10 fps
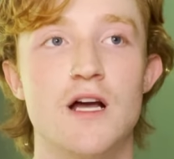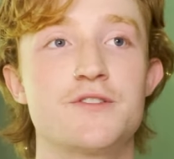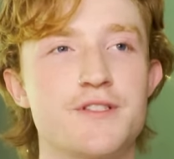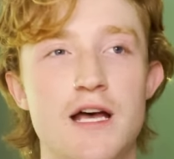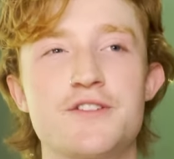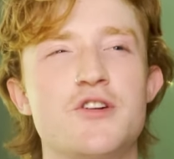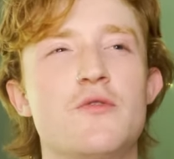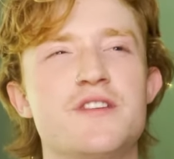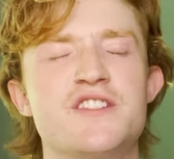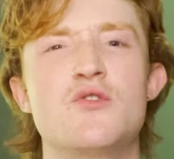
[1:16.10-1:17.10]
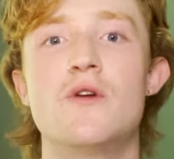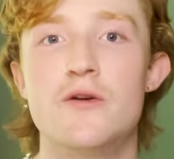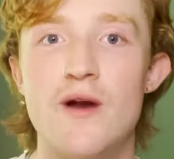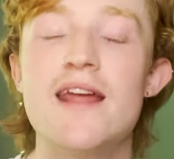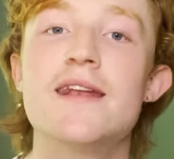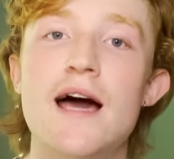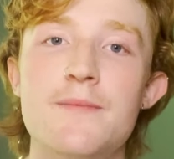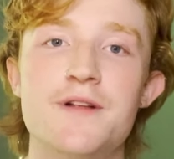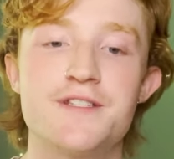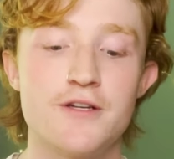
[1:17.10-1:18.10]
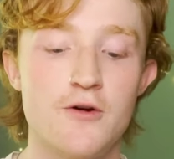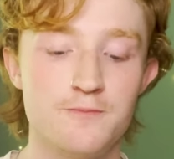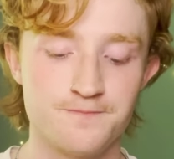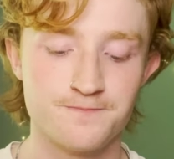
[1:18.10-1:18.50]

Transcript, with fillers: I'll just, I'll start with this story, right? Nine months ago,